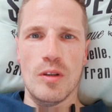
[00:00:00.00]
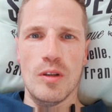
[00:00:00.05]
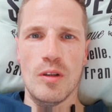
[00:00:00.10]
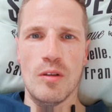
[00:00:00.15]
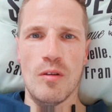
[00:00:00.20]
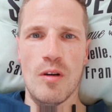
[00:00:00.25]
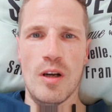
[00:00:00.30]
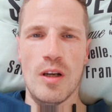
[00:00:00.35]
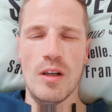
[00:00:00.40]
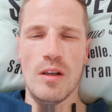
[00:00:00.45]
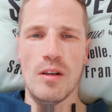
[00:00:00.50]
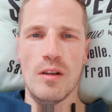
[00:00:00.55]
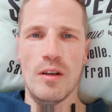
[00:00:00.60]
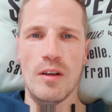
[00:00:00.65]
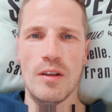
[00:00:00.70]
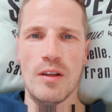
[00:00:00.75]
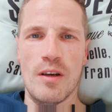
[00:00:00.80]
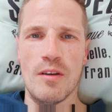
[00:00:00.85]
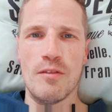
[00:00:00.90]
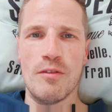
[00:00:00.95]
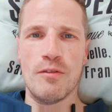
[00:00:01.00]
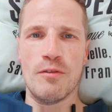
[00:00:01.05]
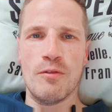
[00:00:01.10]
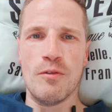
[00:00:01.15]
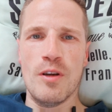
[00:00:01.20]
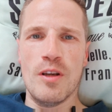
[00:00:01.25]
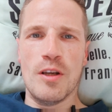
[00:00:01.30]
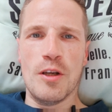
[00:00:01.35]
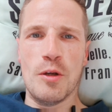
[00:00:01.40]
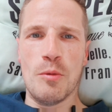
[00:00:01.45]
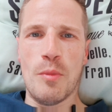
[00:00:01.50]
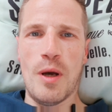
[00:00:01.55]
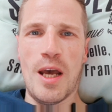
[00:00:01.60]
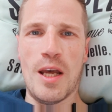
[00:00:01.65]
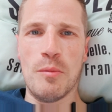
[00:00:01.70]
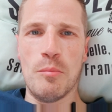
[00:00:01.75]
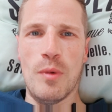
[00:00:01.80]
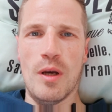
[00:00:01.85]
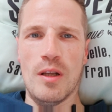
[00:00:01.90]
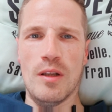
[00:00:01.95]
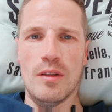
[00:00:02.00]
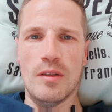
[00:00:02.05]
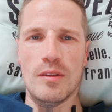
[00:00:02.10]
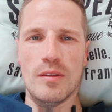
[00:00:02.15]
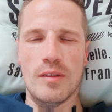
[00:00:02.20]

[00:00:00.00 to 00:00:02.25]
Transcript: All right, like that freaking madman